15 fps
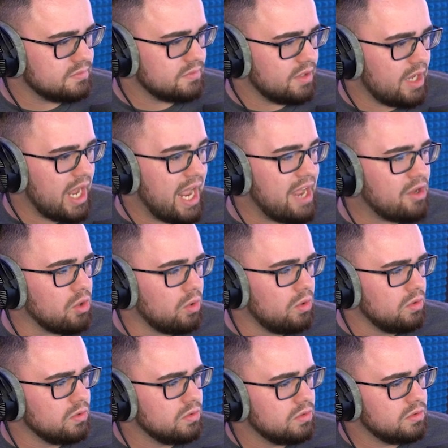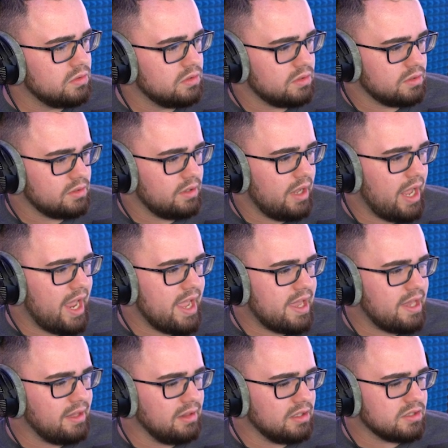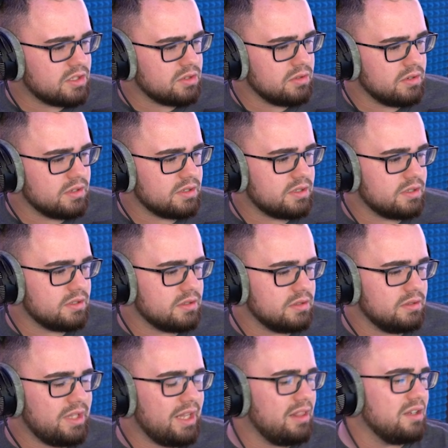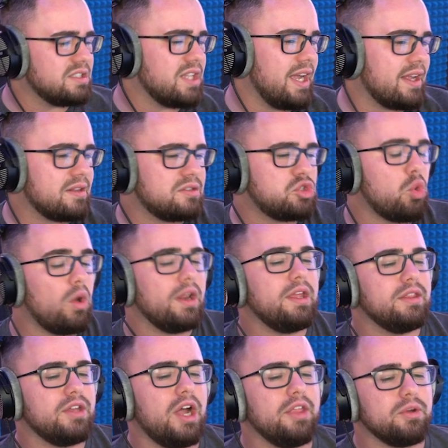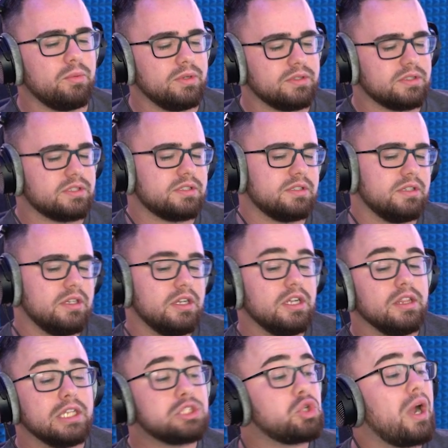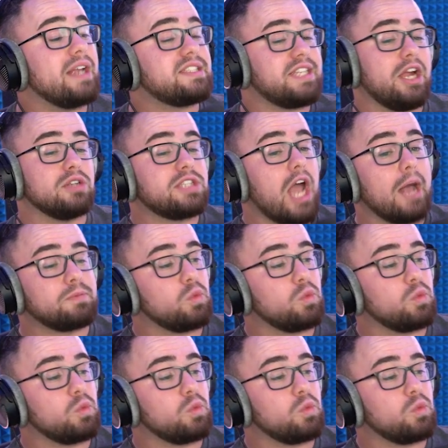Ankle. Ankylosaurus. That looks like 20 of the other ones. The Triceratops we